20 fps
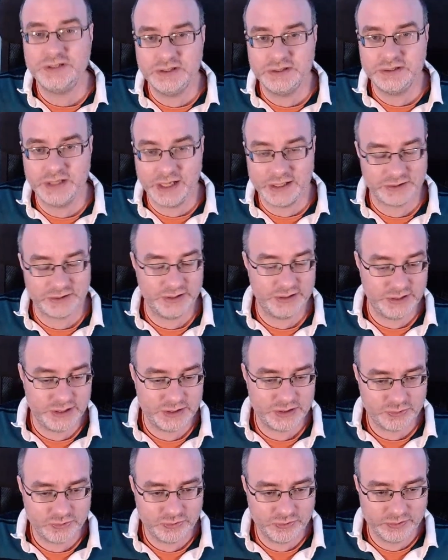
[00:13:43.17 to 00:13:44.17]
actually
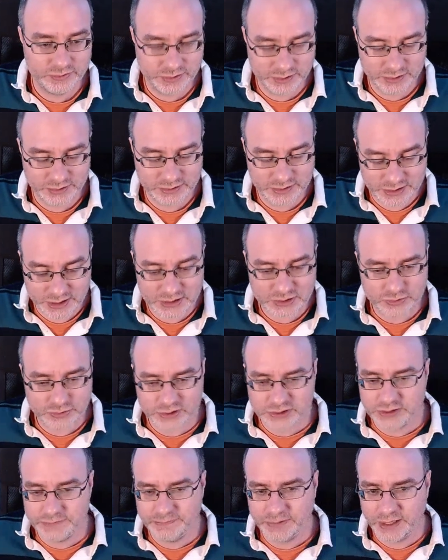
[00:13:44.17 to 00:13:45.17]

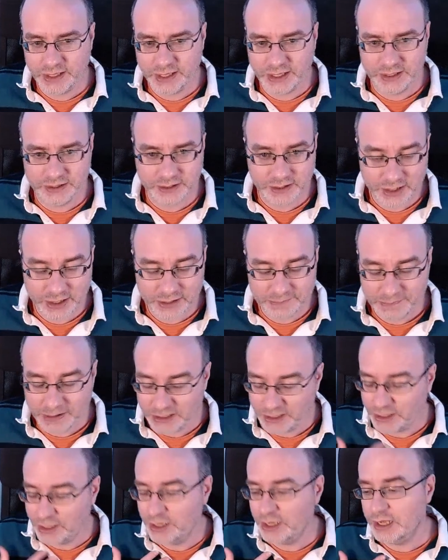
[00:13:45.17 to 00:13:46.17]
dishwashing by hand. I
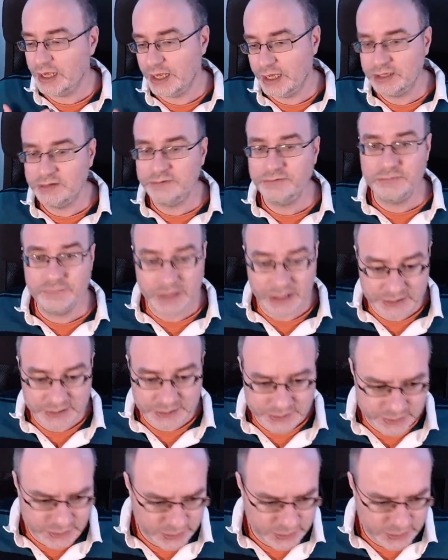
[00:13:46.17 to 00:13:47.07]
make a heck of a mess.